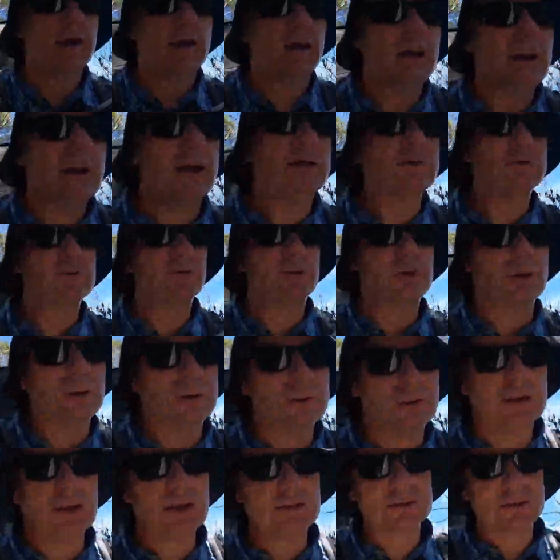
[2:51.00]
So I
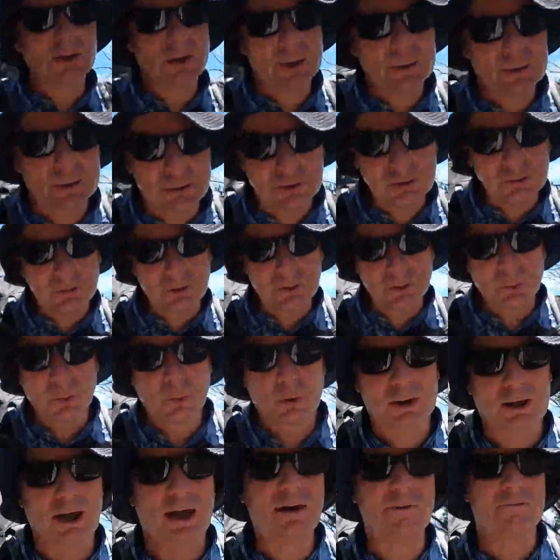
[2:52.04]
don't think it's going to
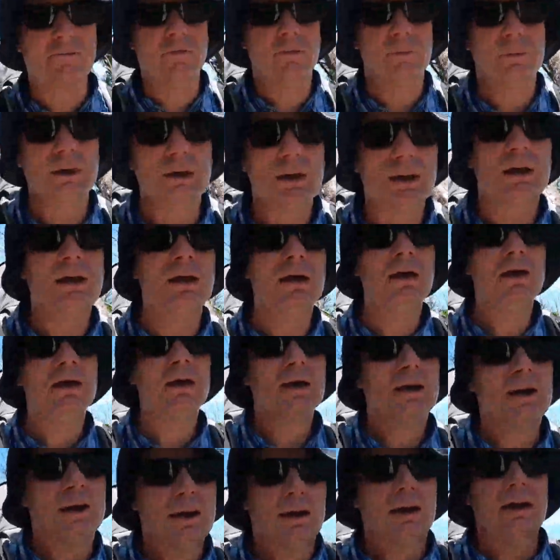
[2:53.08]
work out for me,
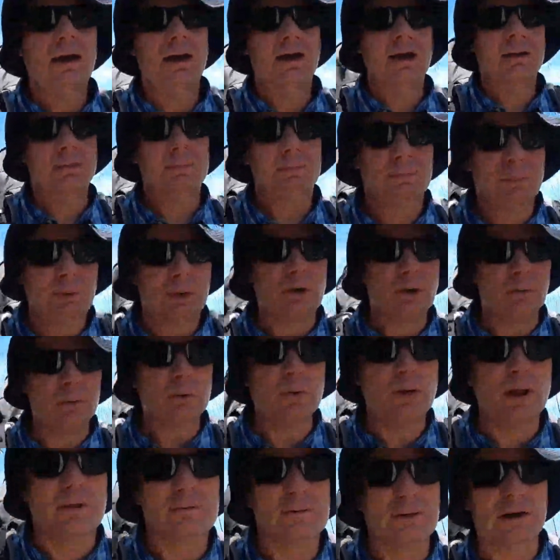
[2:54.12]
but I
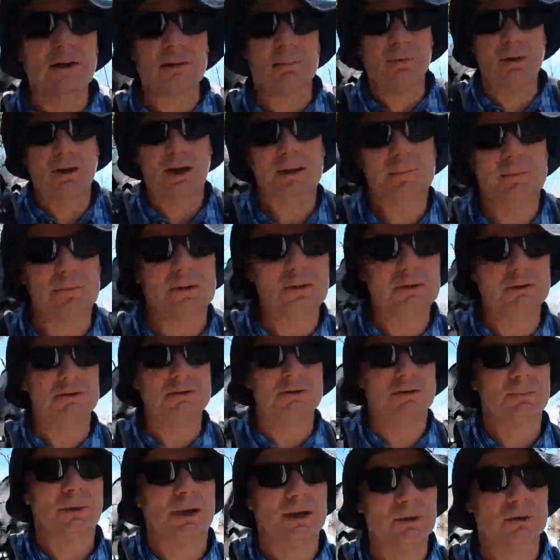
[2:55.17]
will have another play with it just
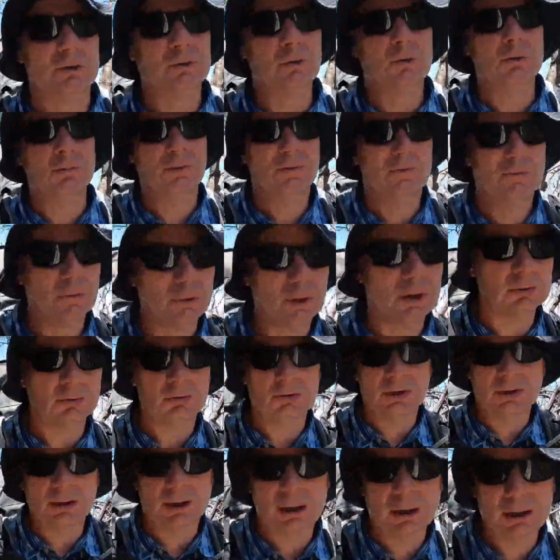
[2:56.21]
to make sure before I
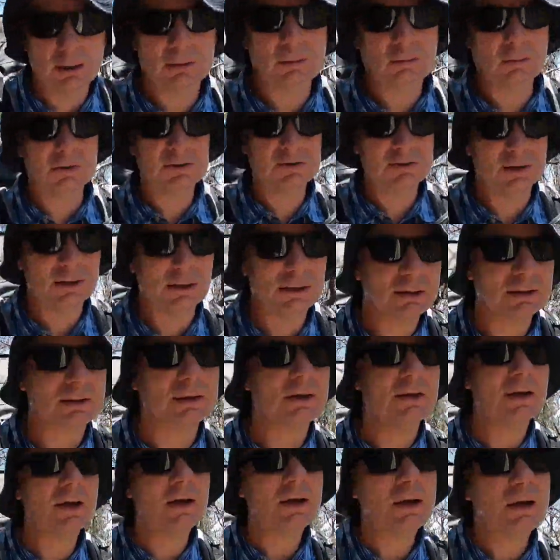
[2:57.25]
look at reselling it.
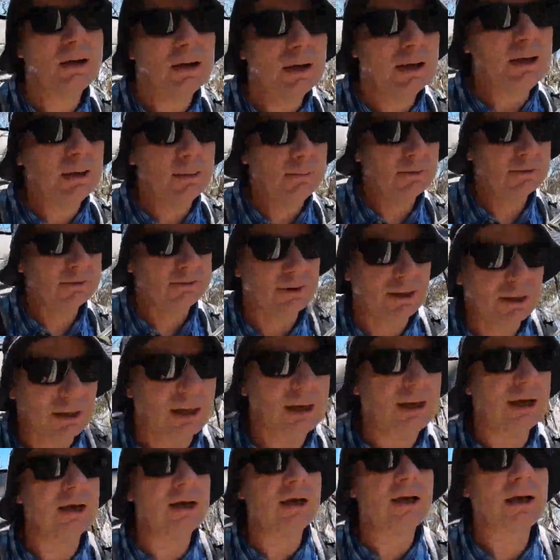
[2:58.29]
But
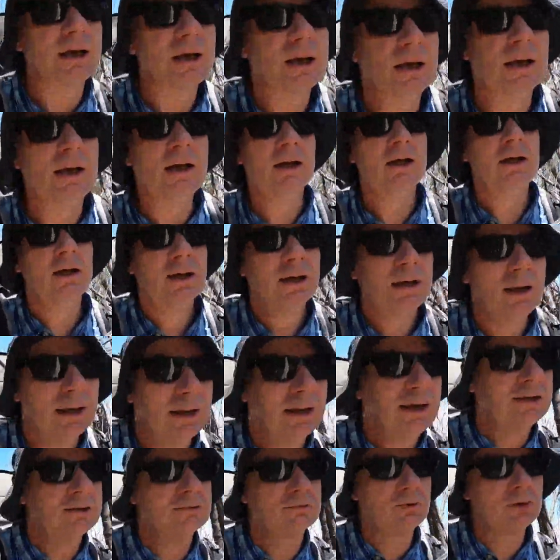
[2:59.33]

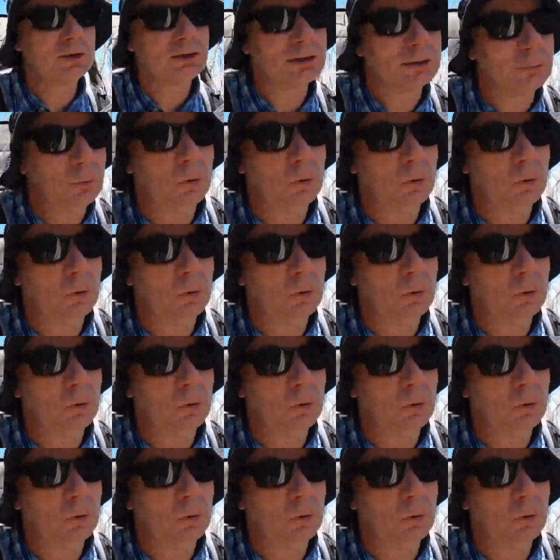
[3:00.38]
it's really